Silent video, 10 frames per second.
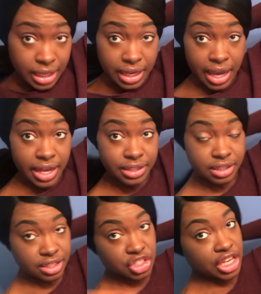Yeah,
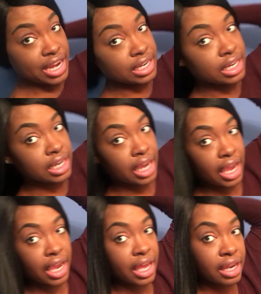just the shedding
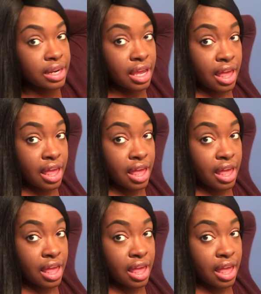and